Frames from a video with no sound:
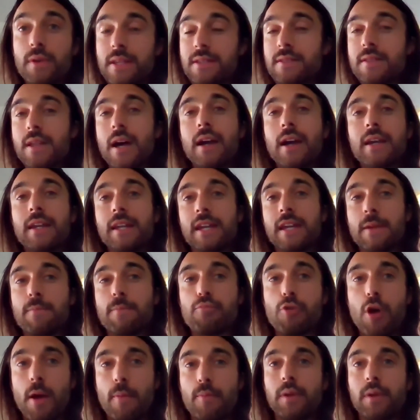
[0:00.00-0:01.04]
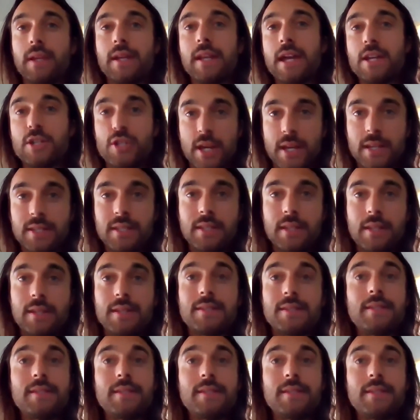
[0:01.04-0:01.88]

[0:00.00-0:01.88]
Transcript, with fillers: is not going to get properly digested,